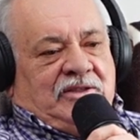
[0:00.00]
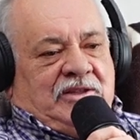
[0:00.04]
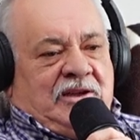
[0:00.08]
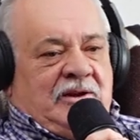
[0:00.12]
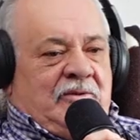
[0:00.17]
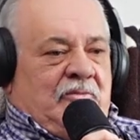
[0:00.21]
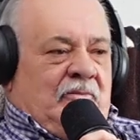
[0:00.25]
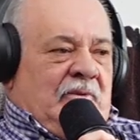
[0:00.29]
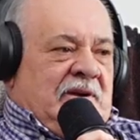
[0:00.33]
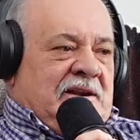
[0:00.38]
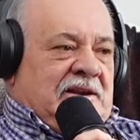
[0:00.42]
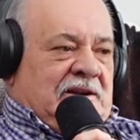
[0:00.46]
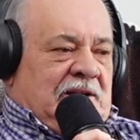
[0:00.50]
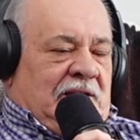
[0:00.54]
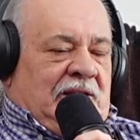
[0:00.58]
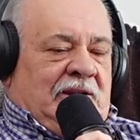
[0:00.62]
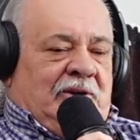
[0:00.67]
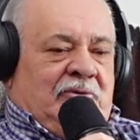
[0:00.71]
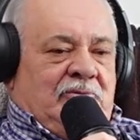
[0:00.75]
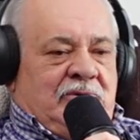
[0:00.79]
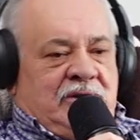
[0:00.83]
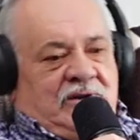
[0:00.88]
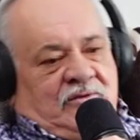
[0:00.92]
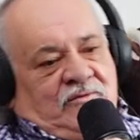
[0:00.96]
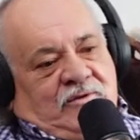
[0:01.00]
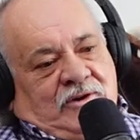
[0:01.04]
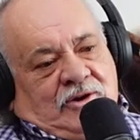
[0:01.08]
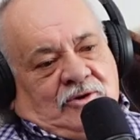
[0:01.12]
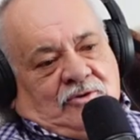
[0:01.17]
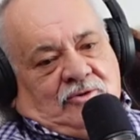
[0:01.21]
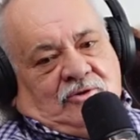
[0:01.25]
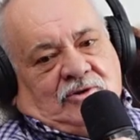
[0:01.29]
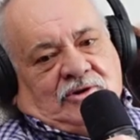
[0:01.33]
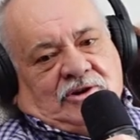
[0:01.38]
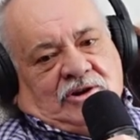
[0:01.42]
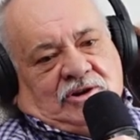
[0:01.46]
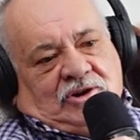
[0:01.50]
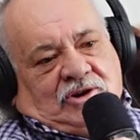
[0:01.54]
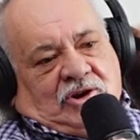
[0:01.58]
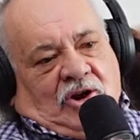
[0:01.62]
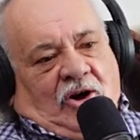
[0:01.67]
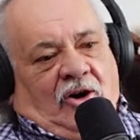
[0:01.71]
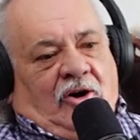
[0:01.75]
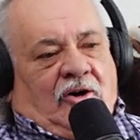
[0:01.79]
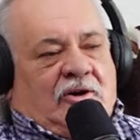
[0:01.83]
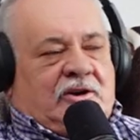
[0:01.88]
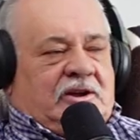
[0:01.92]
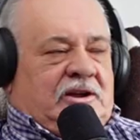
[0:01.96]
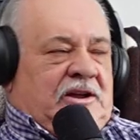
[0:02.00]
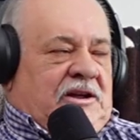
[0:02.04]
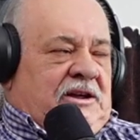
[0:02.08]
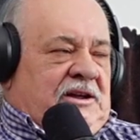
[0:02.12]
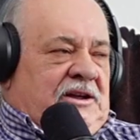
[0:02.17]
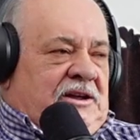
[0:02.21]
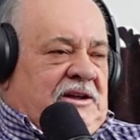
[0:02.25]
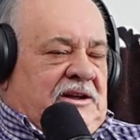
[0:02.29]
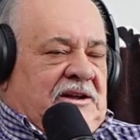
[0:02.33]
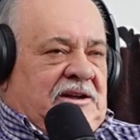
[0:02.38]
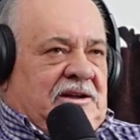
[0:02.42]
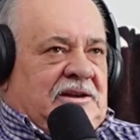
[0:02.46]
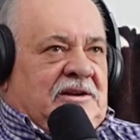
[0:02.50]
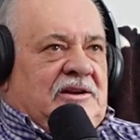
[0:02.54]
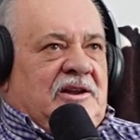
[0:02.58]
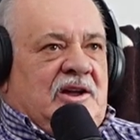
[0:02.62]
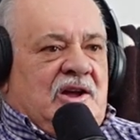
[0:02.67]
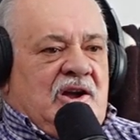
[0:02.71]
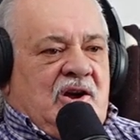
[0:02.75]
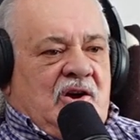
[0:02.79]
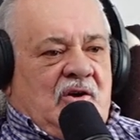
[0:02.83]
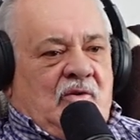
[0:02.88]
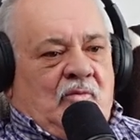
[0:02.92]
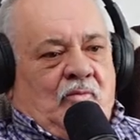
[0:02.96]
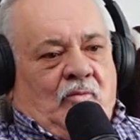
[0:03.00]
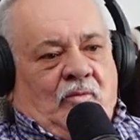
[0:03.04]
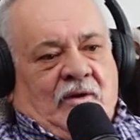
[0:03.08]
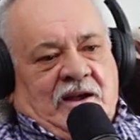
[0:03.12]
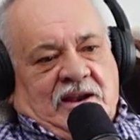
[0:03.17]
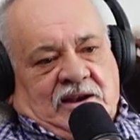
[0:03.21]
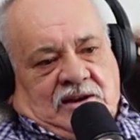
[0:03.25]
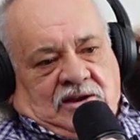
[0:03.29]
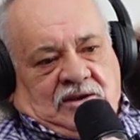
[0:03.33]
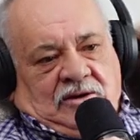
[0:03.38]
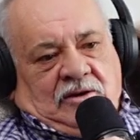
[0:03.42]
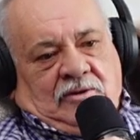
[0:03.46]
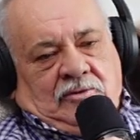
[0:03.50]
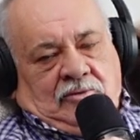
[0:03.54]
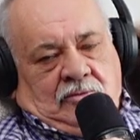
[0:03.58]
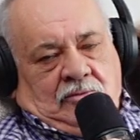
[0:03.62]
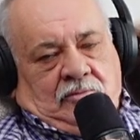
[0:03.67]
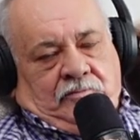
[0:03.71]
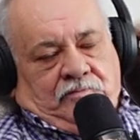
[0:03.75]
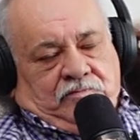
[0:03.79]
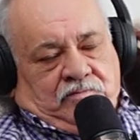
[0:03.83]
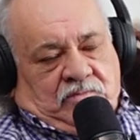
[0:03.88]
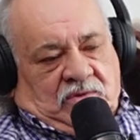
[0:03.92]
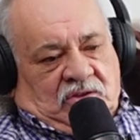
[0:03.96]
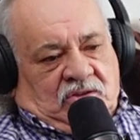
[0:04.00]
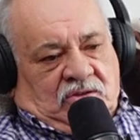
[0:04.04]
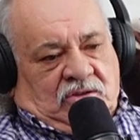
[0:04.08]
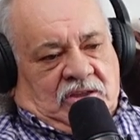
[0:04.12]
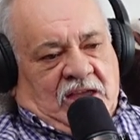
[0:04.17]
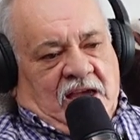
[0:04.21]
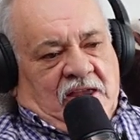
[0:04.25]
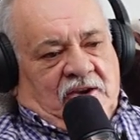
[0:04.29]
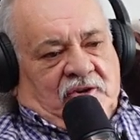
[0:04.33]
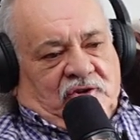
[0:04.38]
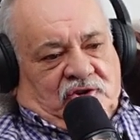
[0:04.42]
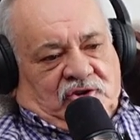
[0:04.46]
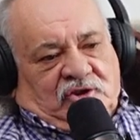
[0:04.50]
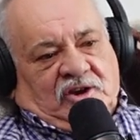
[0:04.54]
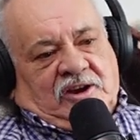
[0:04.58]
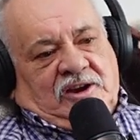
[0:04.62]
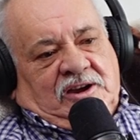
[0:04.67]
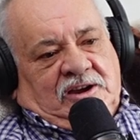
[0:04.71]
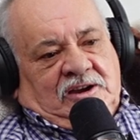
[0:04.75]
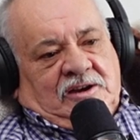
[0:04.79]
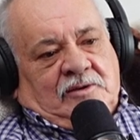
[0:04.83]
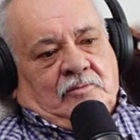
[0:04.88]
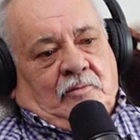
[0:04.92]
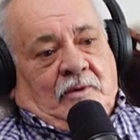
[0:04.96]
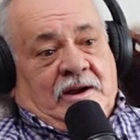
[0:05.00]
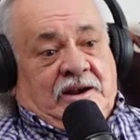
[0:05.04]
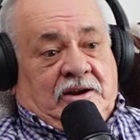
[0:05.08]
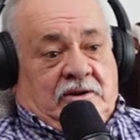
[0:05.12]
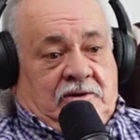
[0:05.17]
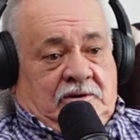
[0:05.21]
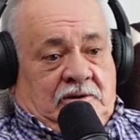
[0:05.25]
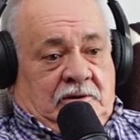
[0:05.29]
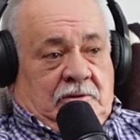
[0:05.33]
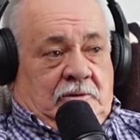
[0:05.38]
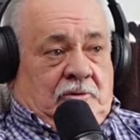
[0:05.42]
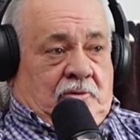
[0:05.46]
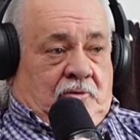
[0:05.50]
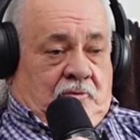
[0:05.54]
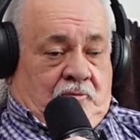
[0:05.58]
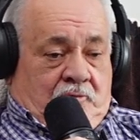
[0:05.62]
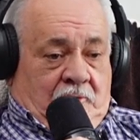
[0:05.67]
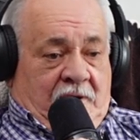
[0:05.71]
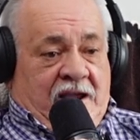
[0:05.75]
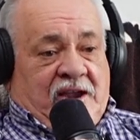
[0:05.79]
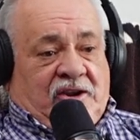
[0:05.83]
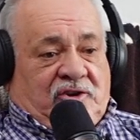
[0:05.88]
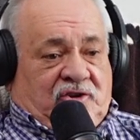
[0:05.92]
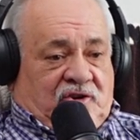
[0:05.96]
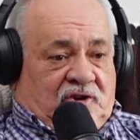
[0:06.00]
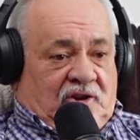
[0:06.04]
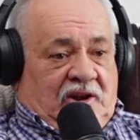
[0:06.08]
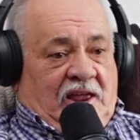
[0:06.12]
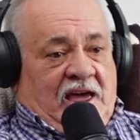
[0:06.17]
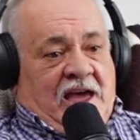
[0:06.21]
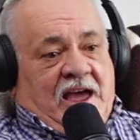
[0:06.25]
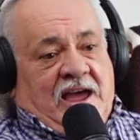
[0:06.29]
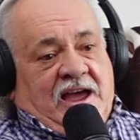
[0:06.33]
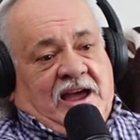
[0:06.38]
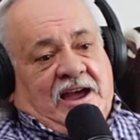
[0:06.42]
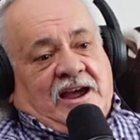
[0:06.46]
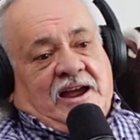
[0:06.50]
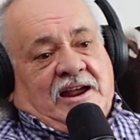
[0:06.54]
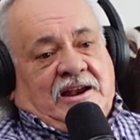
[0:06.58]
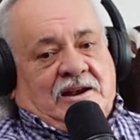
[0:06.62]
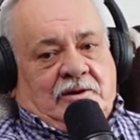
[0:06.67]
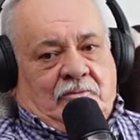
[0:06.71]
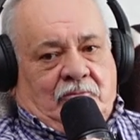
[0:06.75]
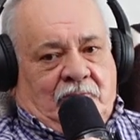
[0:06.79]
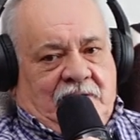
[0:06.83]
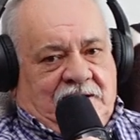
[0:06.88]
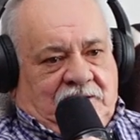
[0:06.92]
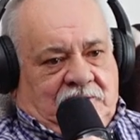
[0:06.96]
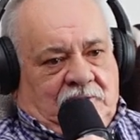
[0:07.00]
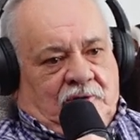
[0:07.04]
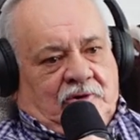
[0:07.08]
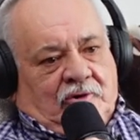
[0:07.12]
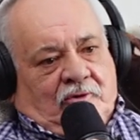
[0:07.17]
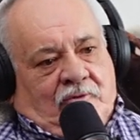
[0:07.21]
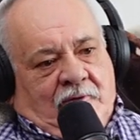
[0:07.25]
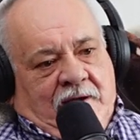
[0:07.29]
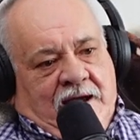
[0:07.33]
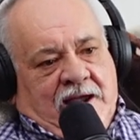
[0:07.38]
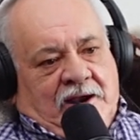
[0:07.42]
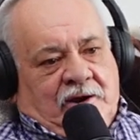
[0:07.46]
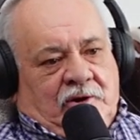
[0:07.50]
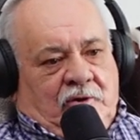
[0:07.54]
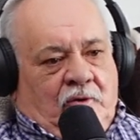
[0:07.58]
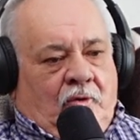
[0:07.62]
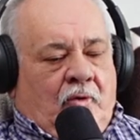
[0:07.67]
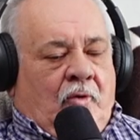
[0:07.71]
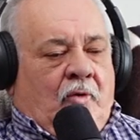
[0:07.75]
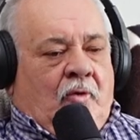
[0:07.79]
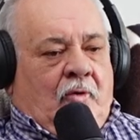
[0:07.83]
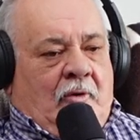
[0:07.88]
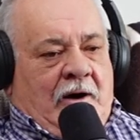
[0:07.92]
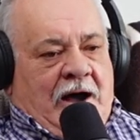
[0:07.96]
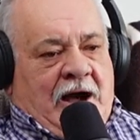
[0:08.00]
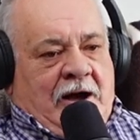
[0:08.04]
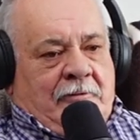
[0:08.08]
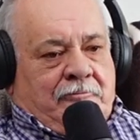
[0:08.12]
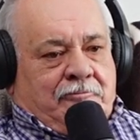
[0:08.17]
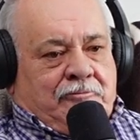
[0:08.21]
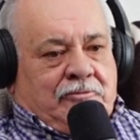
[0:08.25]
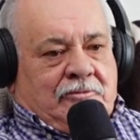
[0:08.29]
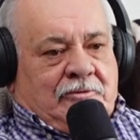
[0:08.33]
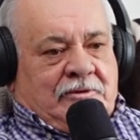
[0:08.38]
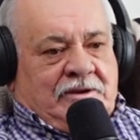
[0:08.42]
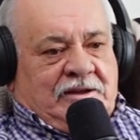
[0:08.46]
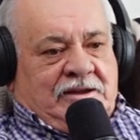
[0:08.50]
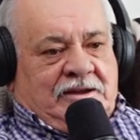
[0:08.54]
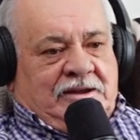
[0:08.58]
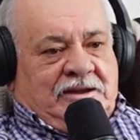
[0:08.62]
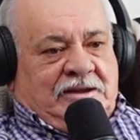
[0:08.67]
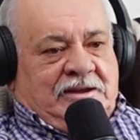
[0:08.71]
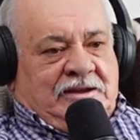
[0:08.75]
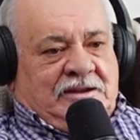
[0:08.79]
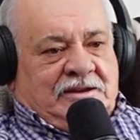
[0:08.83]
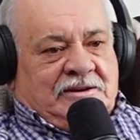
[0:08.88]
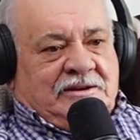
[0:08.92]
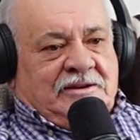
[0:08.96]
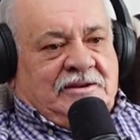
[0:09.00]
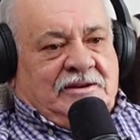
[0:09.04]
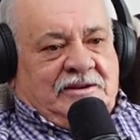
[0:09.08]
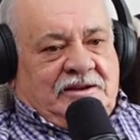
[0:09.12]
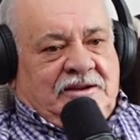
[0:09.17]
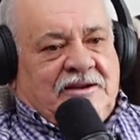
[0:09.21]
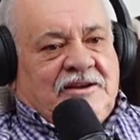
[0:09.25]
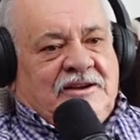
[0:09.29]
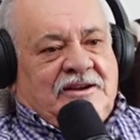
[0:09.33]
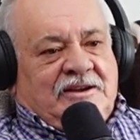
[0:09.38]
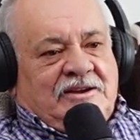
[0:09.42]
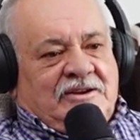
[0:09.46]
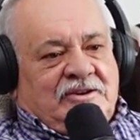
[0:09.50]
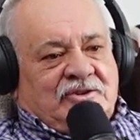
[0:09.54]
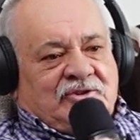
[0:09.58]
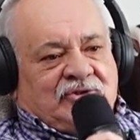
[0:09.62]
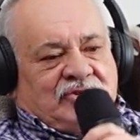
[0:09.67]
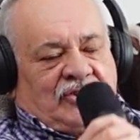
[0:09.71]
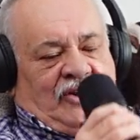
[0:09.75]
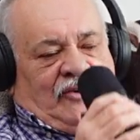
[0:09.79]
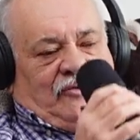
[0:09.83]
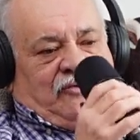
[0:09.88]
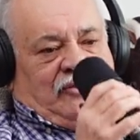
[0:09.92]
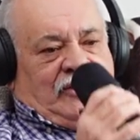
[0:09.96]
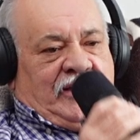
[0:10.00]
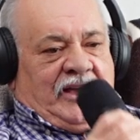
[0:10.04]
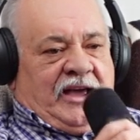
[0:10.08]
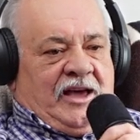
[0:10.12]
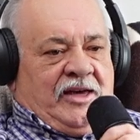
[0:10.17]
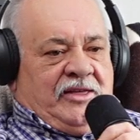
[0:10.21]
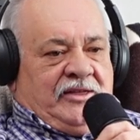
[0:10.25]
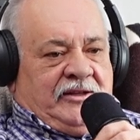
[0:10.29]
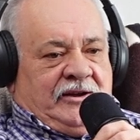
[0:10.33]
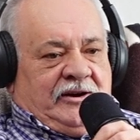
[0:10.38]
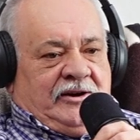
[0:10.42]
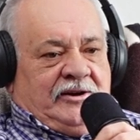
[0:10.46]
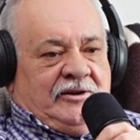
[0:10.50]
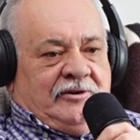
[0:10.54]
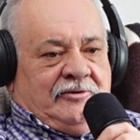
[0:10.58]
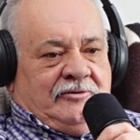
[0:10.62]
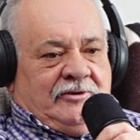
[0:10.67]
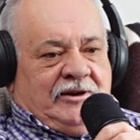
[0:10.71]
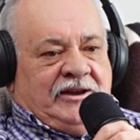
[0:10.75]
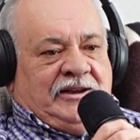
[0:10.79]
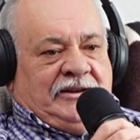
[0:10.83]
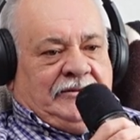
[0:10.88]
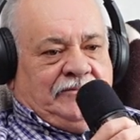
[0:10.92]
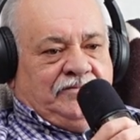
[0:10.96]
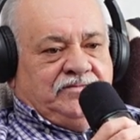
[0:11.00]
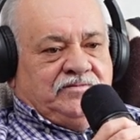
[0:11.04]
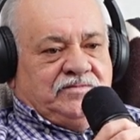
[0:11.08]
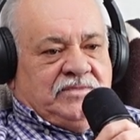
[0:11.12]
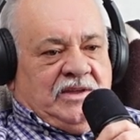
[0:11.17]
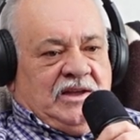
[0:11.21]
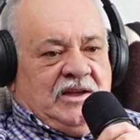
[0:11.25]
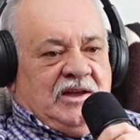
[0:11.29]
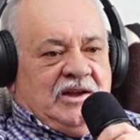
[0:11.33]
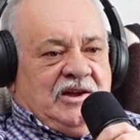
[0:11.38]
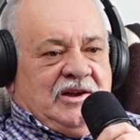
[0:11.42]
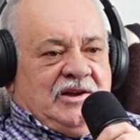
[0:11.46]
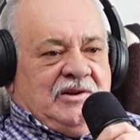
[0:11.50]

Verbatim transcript: Then went to Louisville, Kentucky, and went to Tennessee, and went to Graceland, and went to the Grand Ole Opry, and stuff like that there, right? Yeah.